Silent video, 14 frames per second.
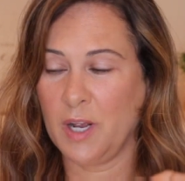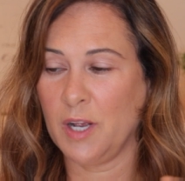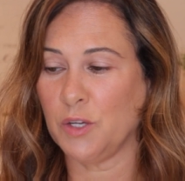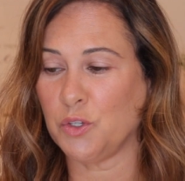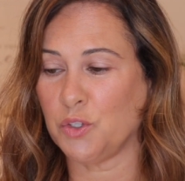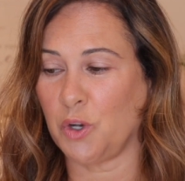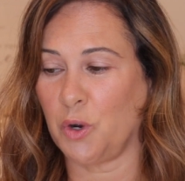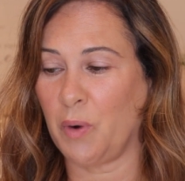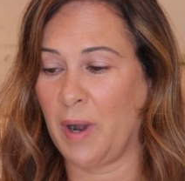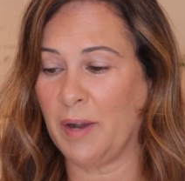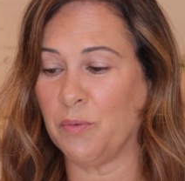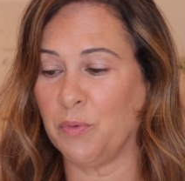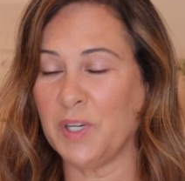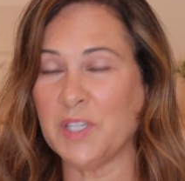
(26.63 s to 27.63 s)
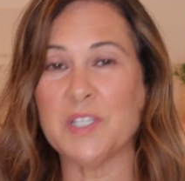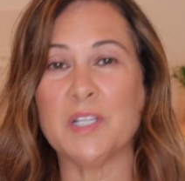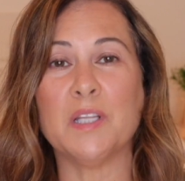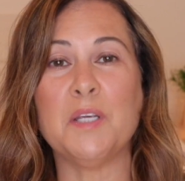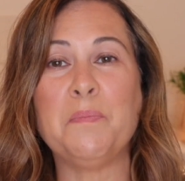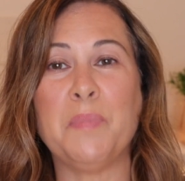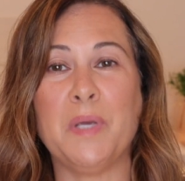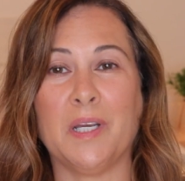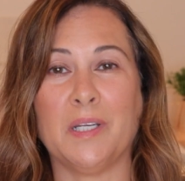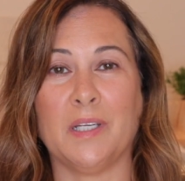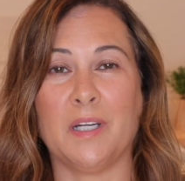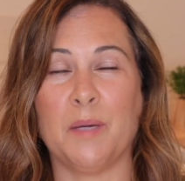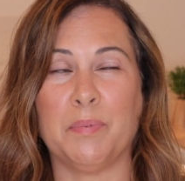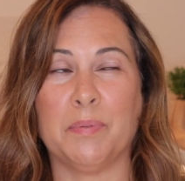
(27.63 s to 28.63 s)
So I recently picked
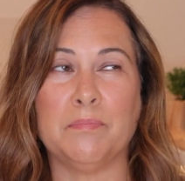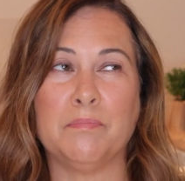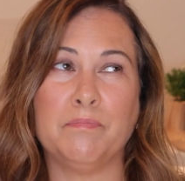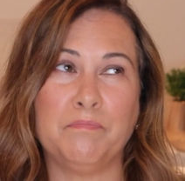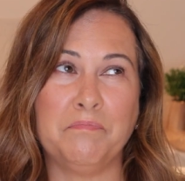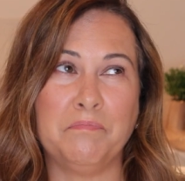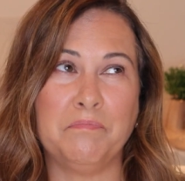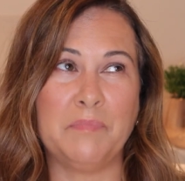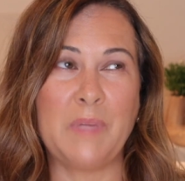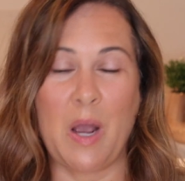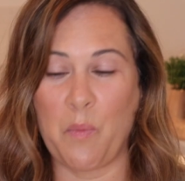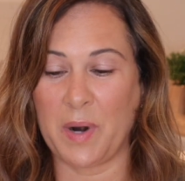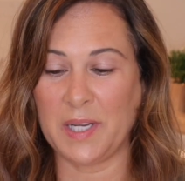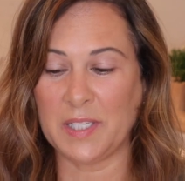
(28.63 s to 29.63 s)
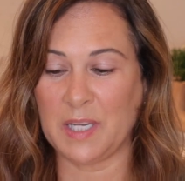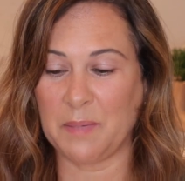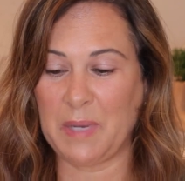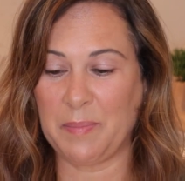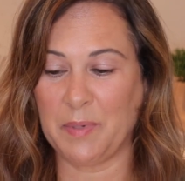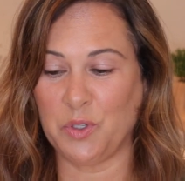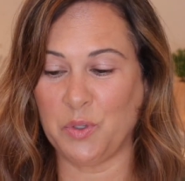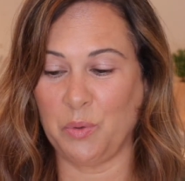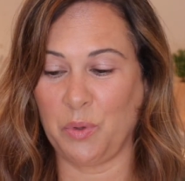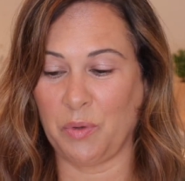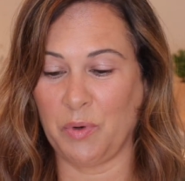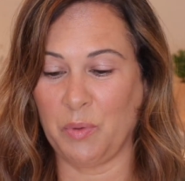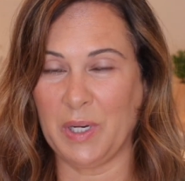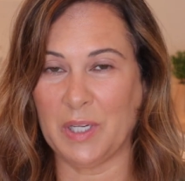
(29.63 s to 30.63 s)
it up, I want to say maybe 2 or
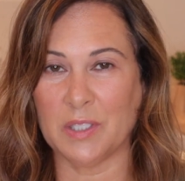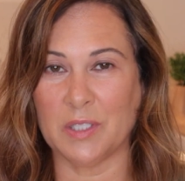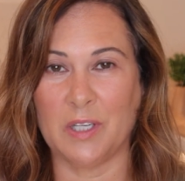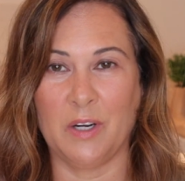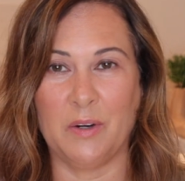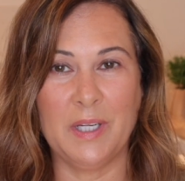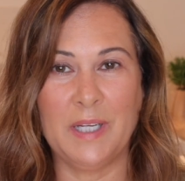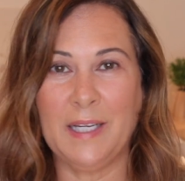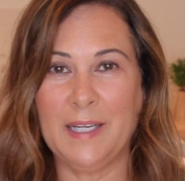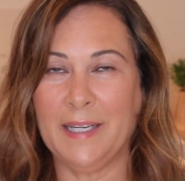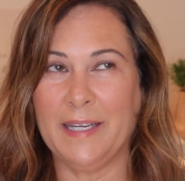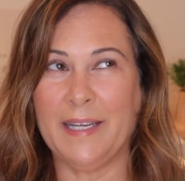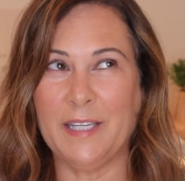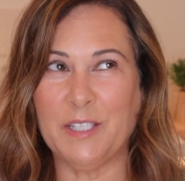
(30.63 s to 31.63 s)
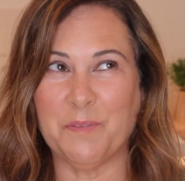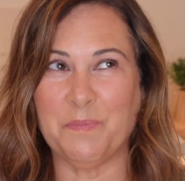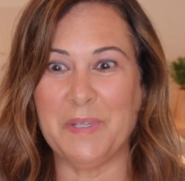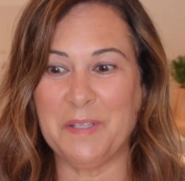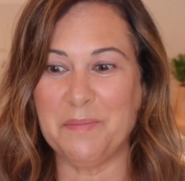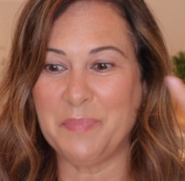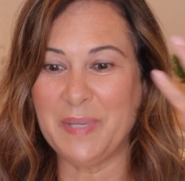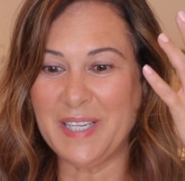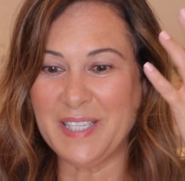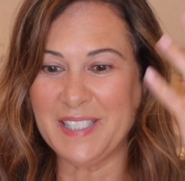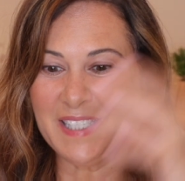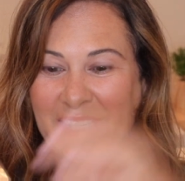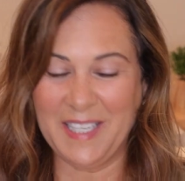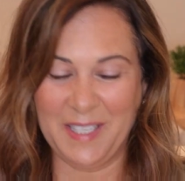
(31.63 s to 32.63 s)
3 weeks ago. It's been
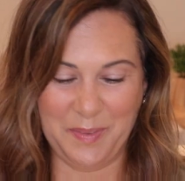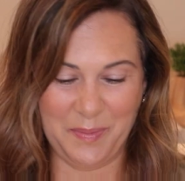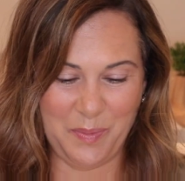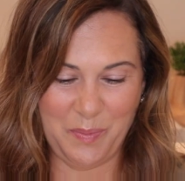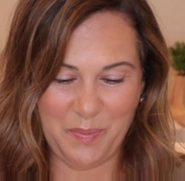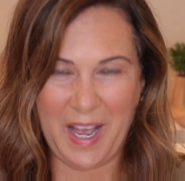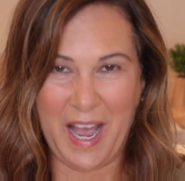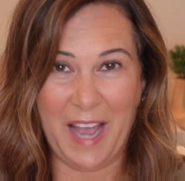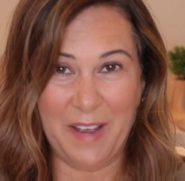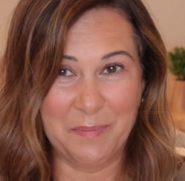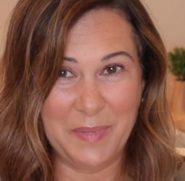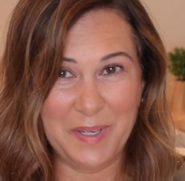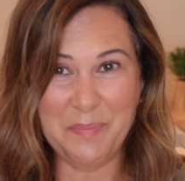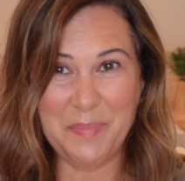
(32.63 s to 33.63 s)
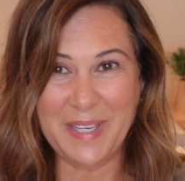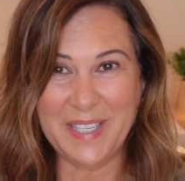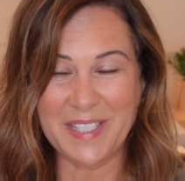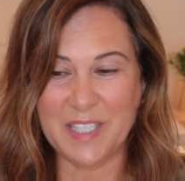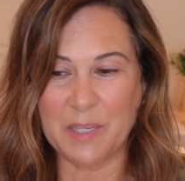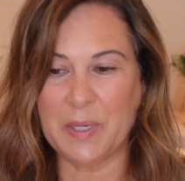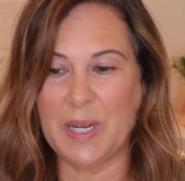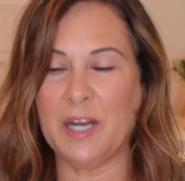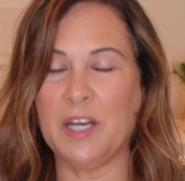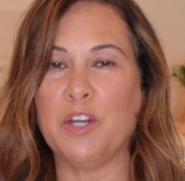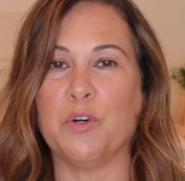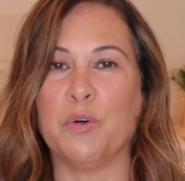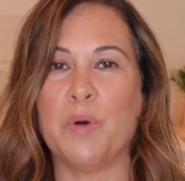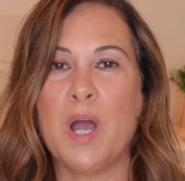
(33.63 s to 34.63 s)
busy. I've been busy, but
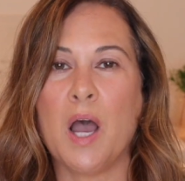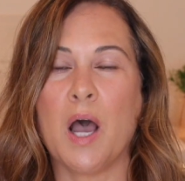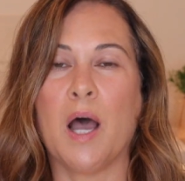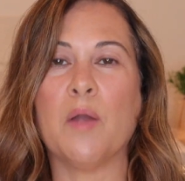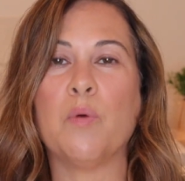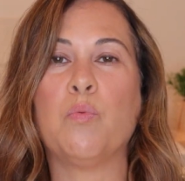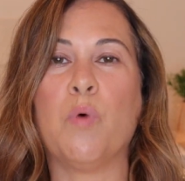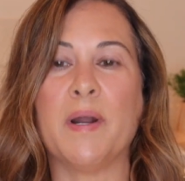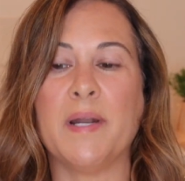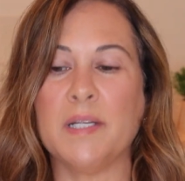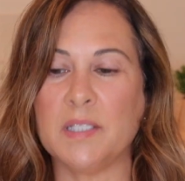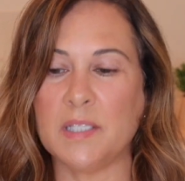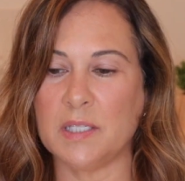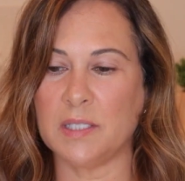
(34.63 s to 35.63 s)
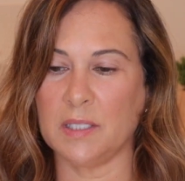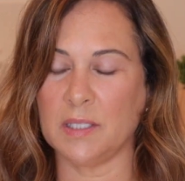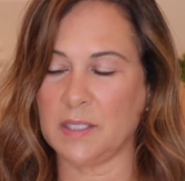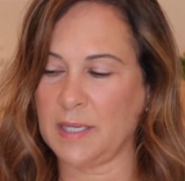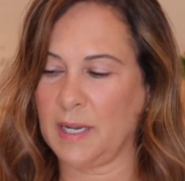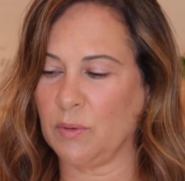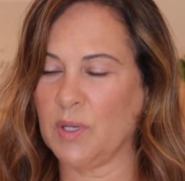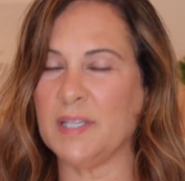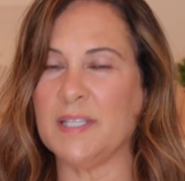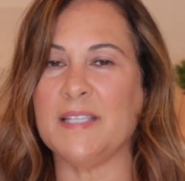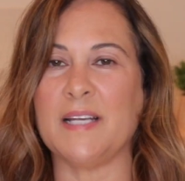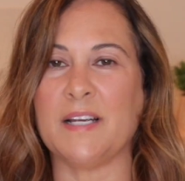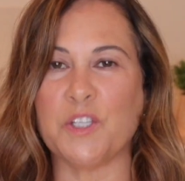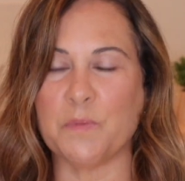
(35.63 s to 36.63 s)
anywho, I wanted to sit down
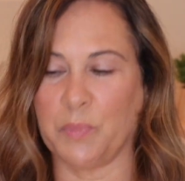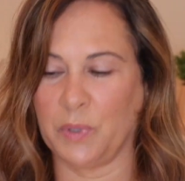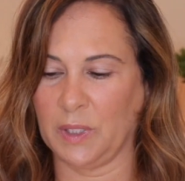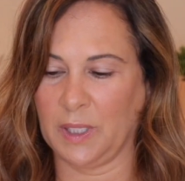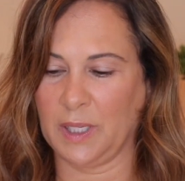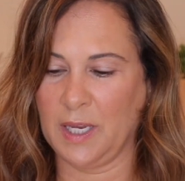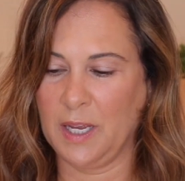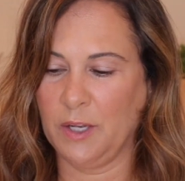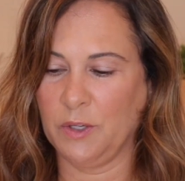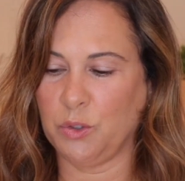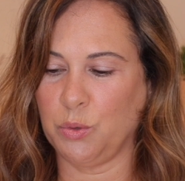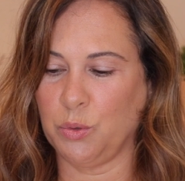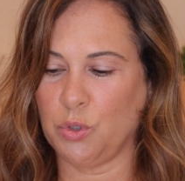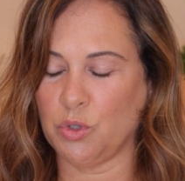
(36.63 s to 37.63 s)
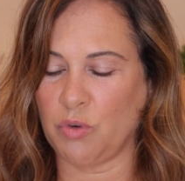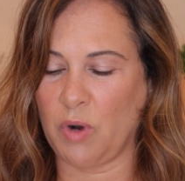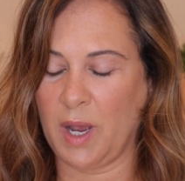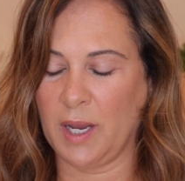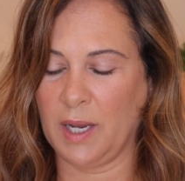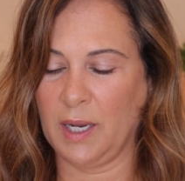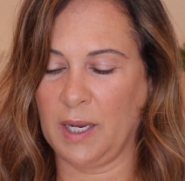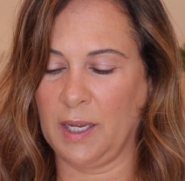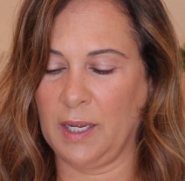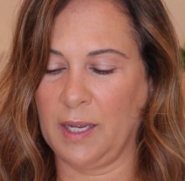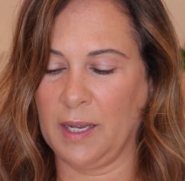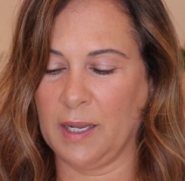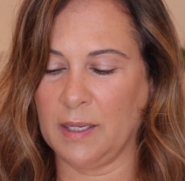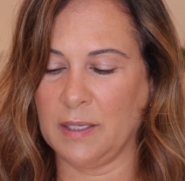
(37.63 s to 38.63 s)
desperately to try
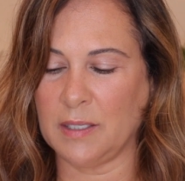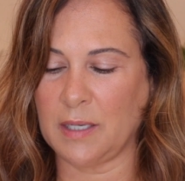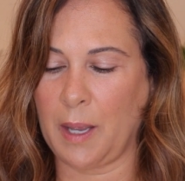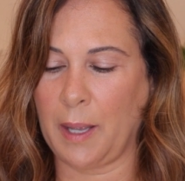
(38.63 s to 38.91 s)
and